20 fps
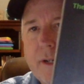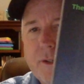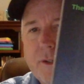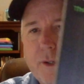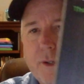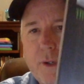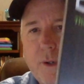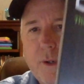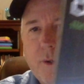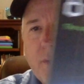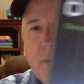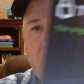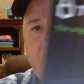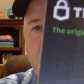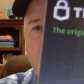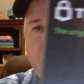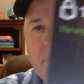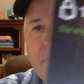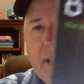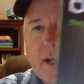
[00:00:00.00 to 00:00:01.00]
to
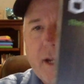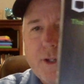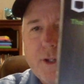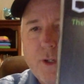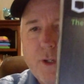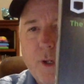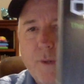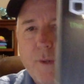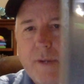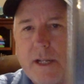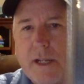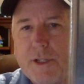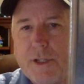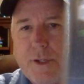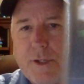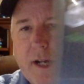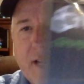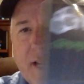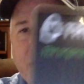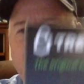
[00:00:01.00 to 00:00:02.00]
make sure that it's
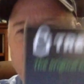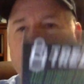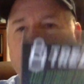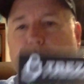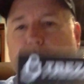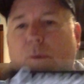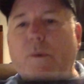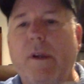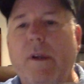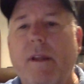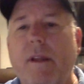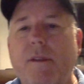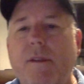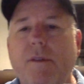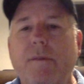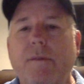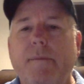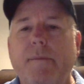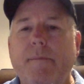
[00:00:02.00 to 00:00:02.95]
not tampered with.